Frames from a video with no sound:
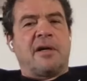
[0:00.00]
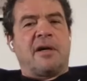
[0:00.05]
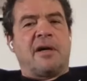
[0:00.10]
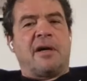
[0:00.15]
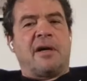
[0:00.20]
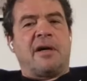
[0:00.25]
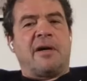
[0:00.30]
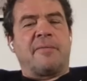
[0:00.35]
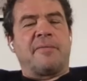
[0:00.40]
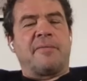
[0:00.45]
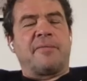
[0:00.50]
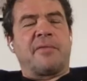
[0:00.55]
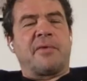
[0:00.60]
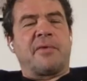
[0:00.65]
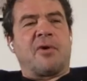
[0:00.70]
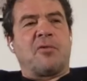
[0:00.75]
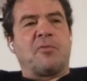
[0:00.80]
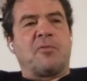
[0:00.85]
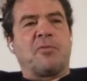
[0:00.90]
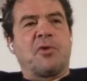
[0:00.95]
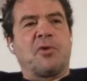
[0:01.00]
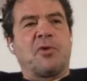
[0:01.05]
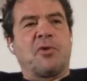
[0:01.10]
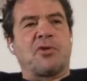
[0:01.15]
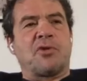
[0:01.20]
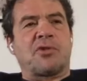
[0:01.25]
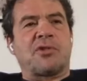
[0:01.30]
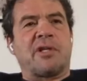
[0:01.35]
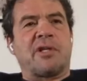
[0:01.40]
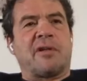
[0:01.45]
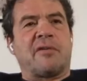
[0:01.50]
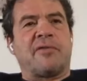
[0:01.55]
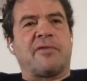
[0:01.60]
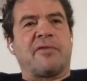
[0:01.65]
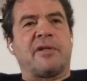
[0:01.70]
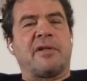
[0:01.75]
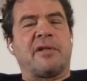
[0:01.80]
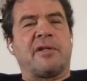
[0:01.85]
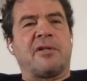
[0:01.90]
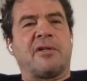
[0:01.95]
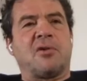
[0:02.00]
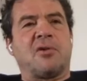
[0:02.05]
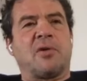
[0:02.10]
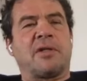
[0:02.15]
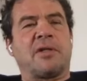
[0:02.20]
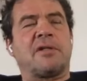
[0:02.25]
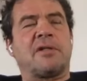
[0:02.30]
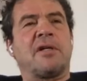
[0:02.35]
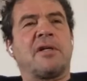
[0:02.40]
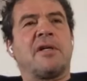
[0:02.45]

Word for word: um, unmute yourself and, and do it.